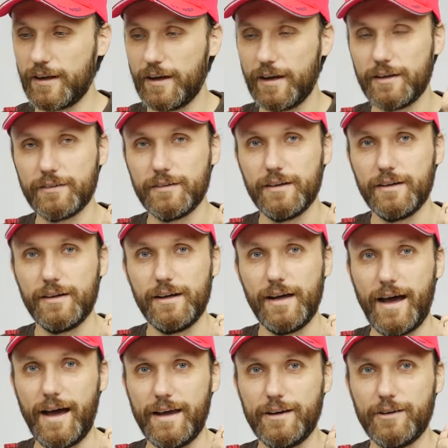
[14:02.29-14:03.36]
And
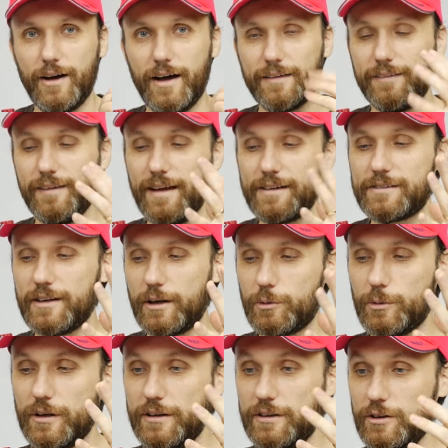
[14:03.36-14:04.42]
you know, unless I
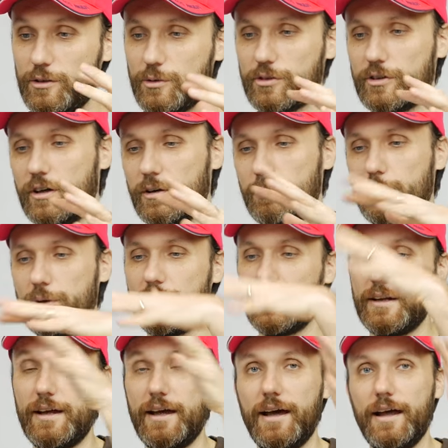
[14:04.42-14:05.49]
really need to start putting
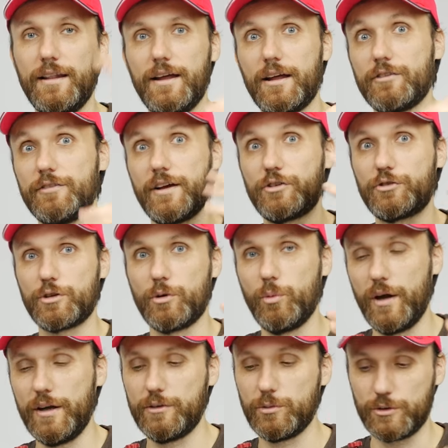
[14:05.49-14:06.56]
in a lot of extra
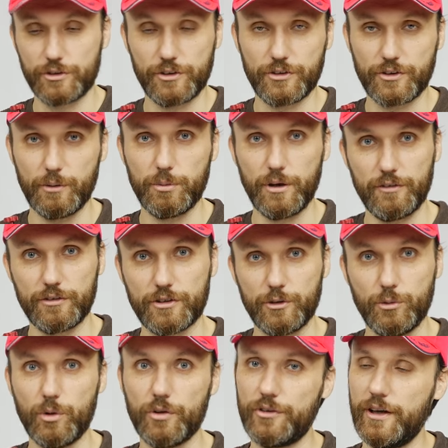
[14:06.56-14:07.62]
weight, which this gimbal obviously
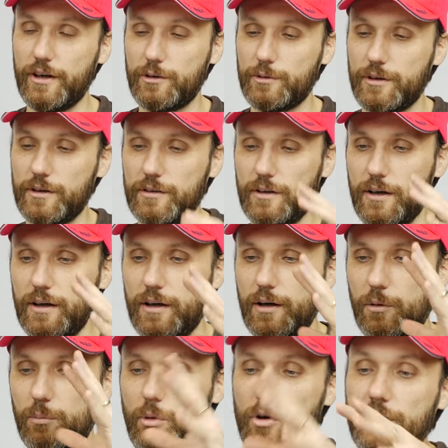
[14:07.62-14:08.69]
won't take really
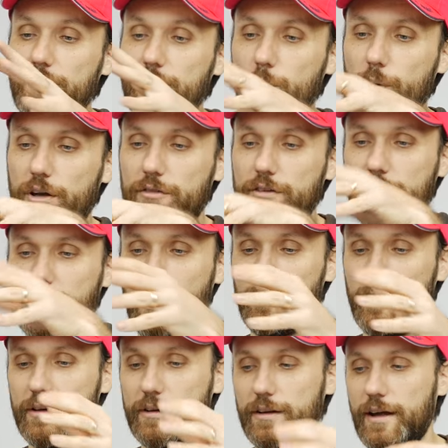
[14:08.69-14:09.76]
more than the weight of the
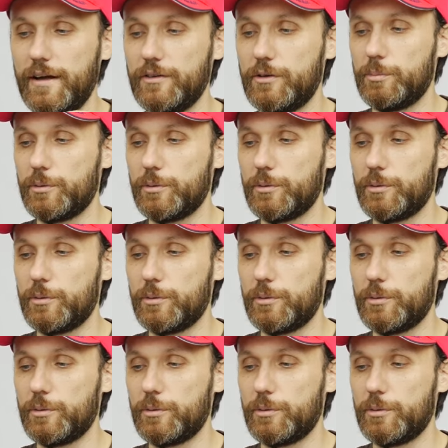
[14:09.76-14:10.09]
camera and the lens.